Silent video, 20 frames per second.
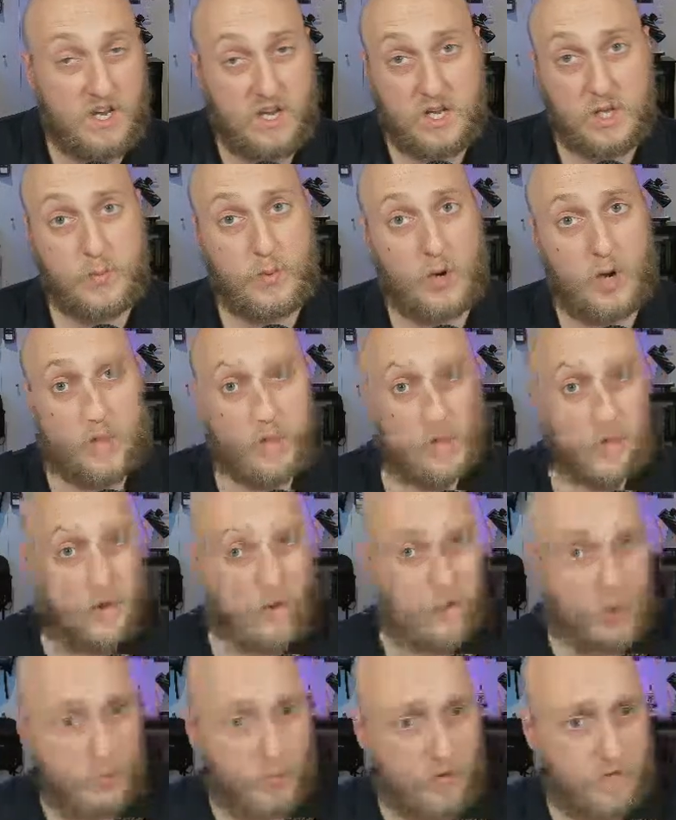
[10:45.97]
It's probably a little
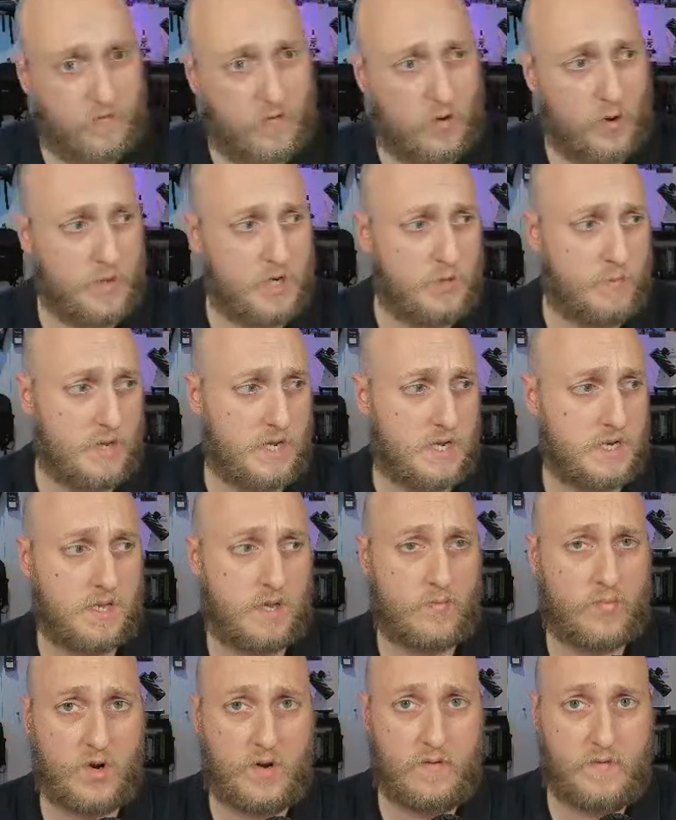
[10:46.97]
more performant because
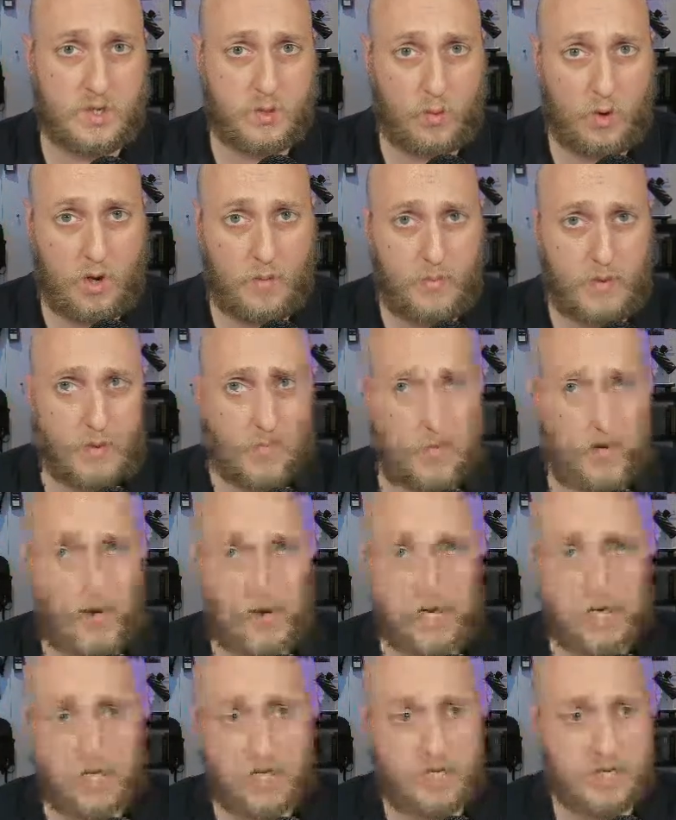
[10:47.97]
that previous wallpaper
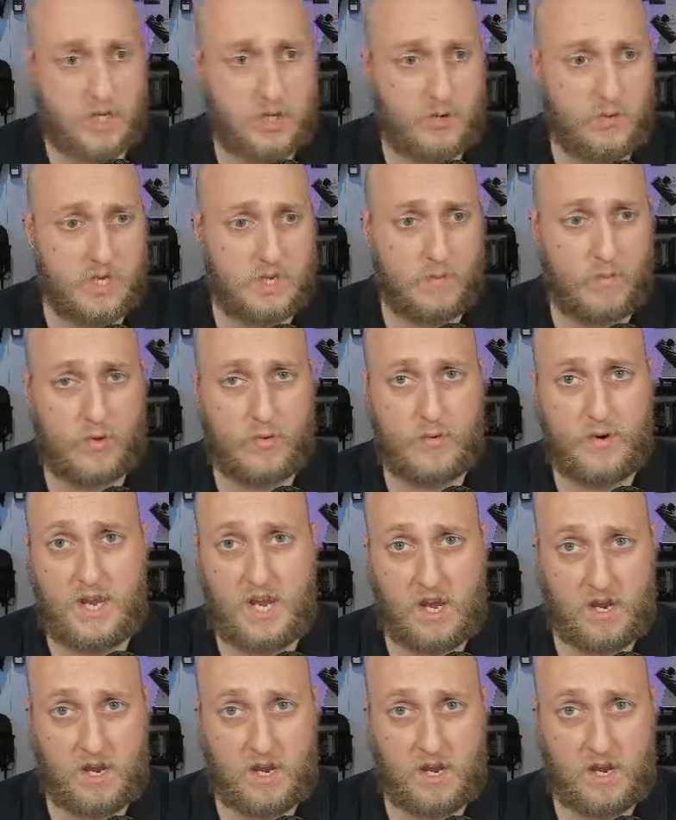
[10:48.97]
actually is doing some 3D